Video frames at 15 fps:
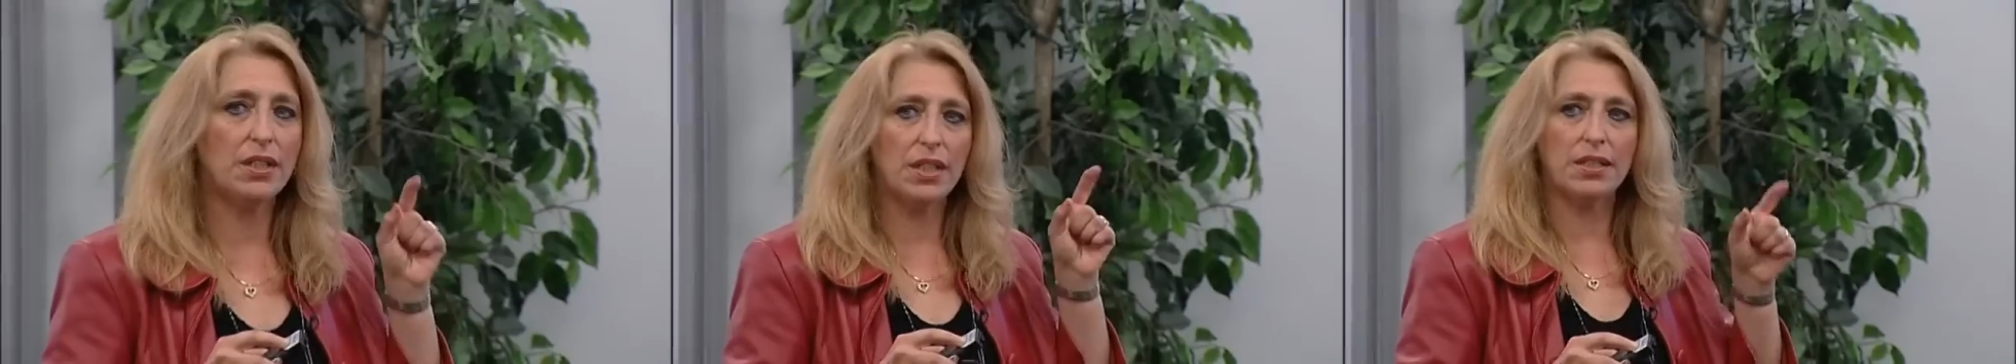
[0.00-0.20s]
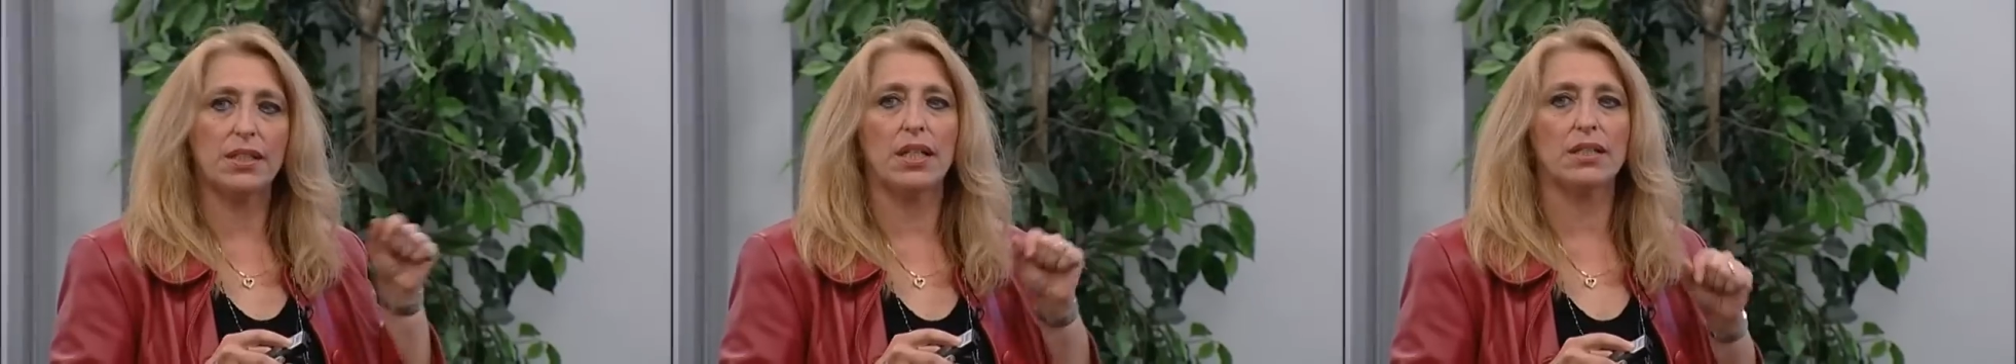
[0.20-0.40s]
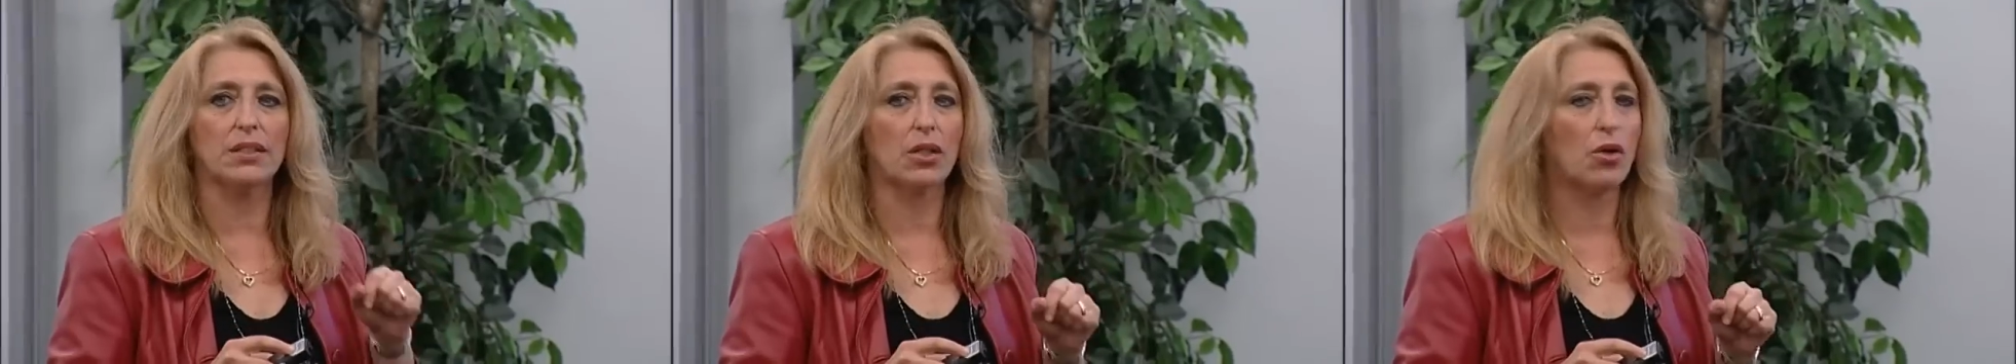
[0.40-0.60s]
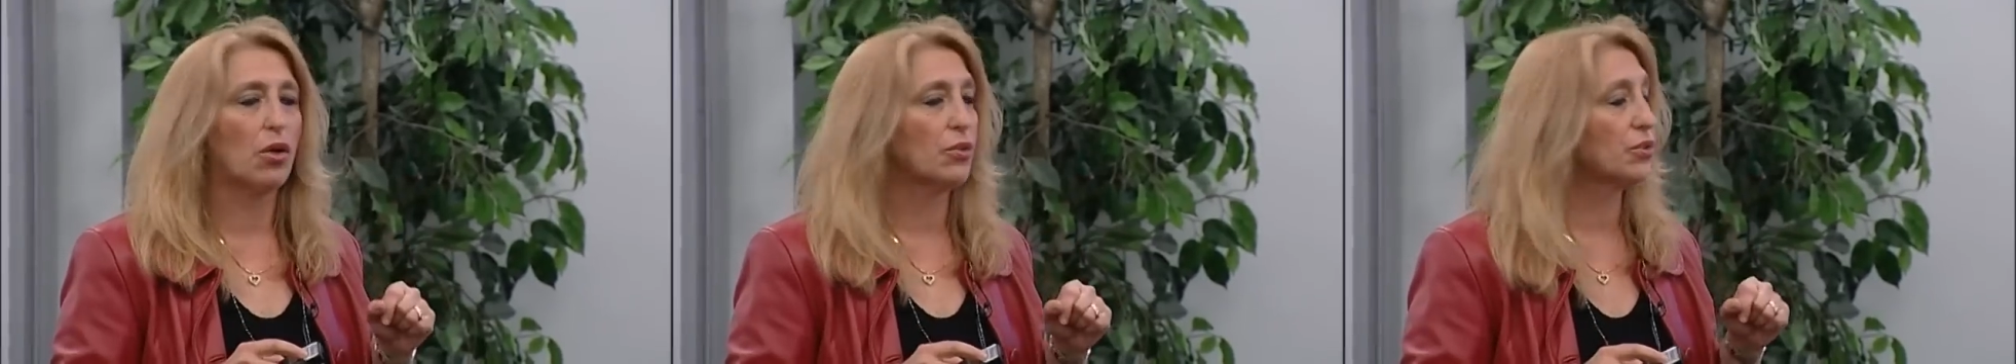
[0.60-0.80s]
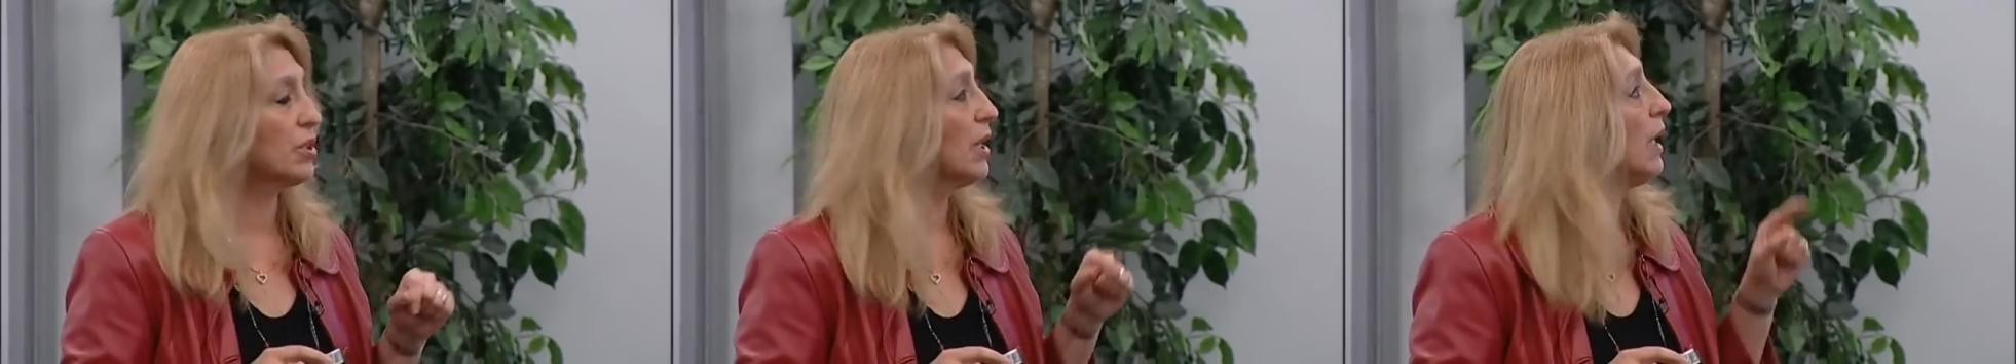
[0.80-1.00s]
this is the
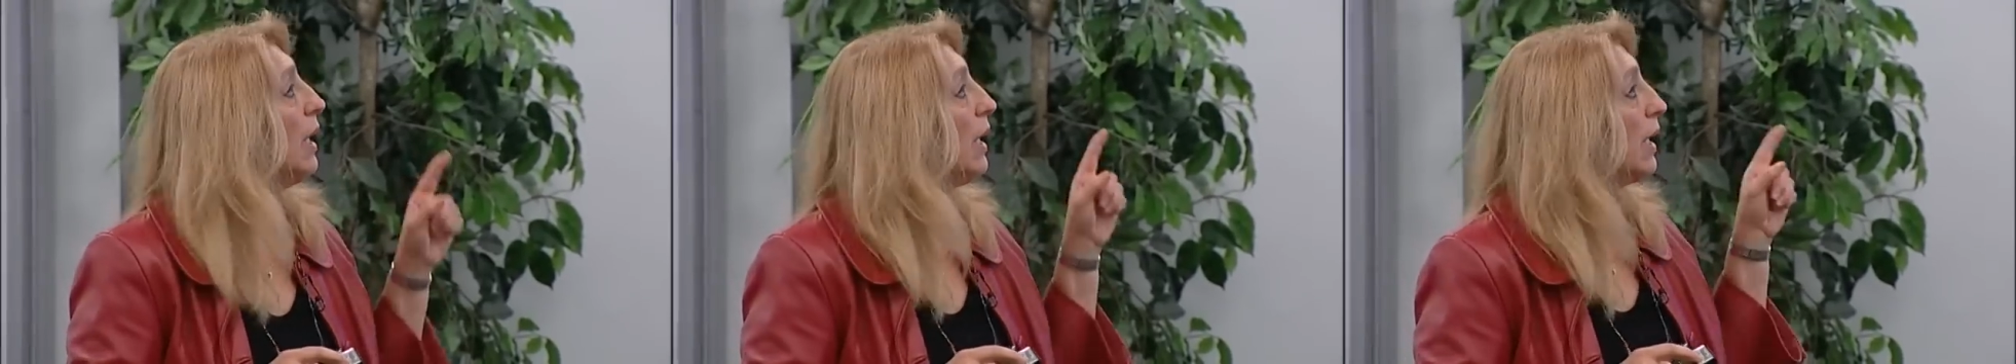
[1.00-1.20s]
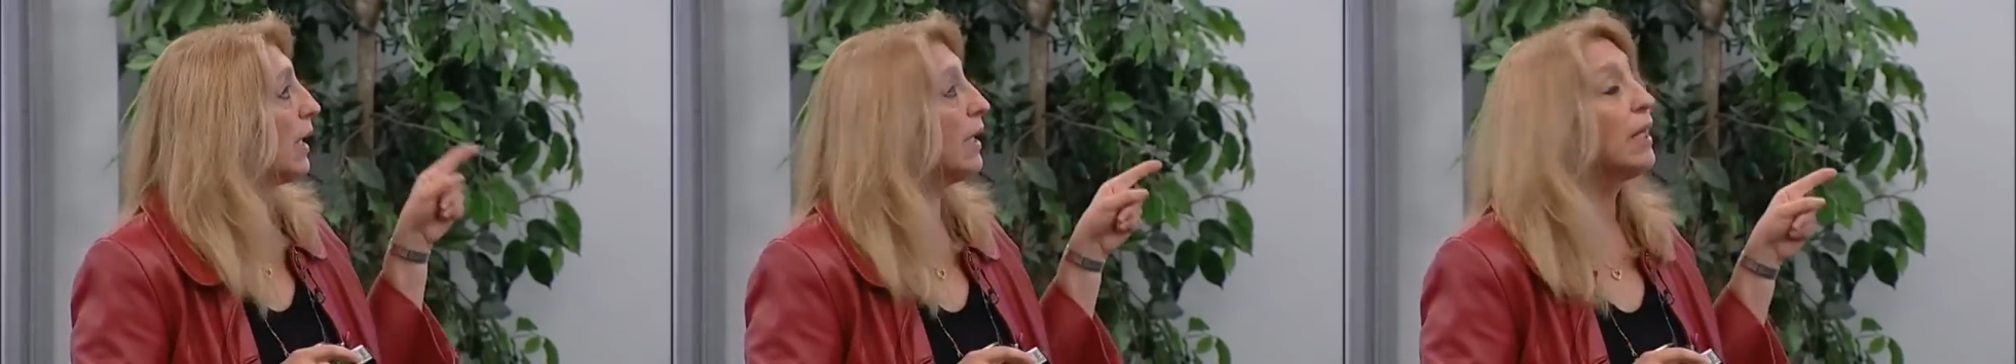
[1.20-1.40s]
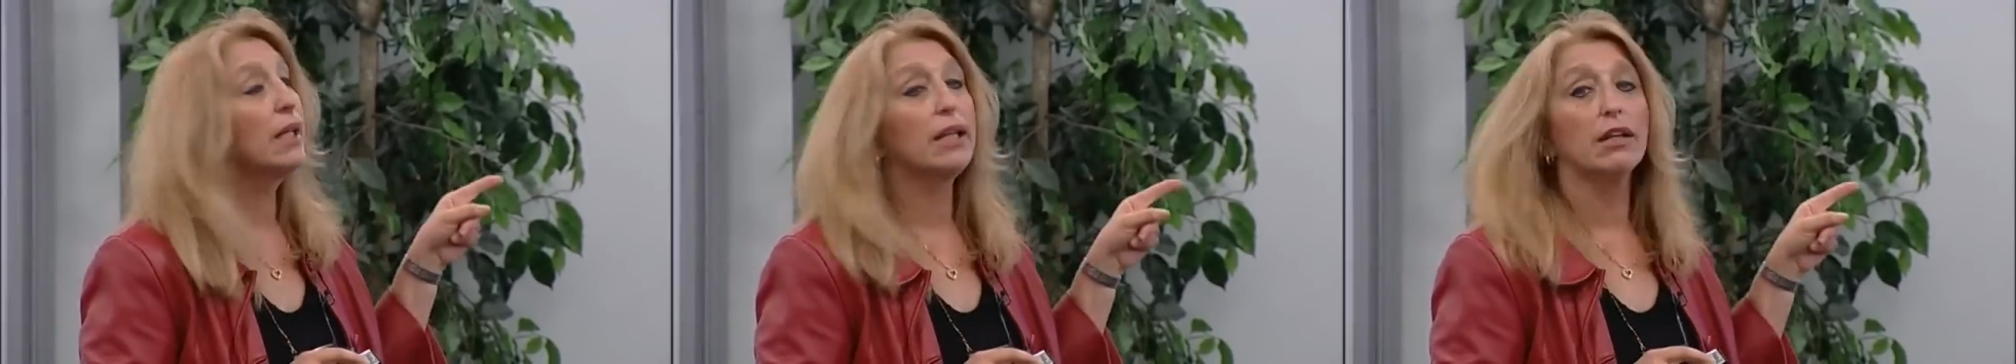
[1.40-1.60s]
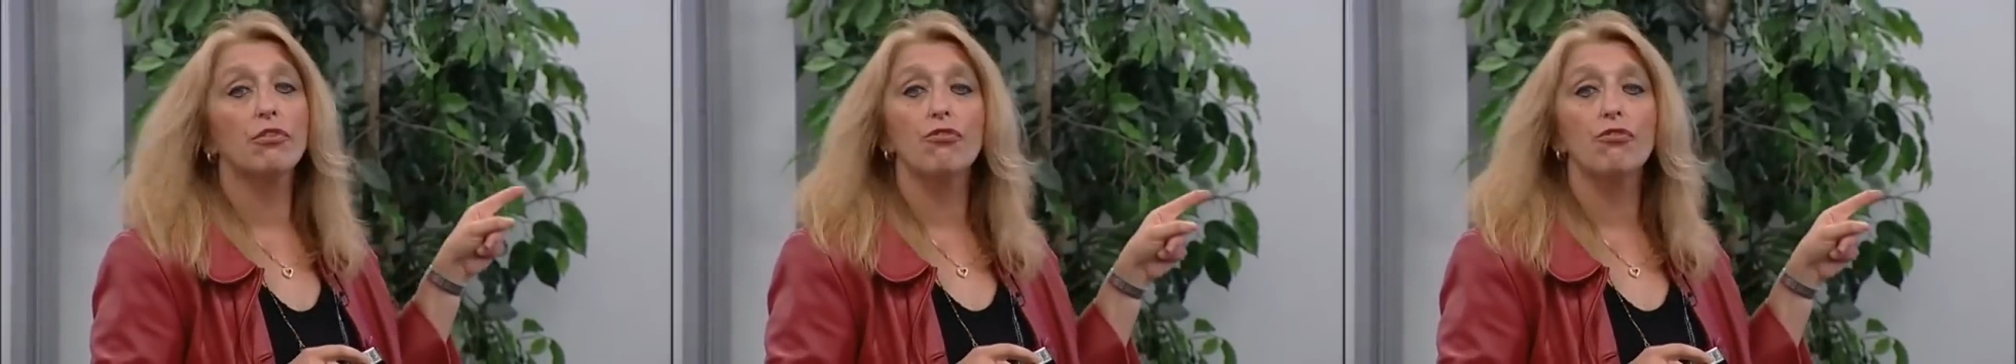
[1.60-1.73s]
cause. Clearly,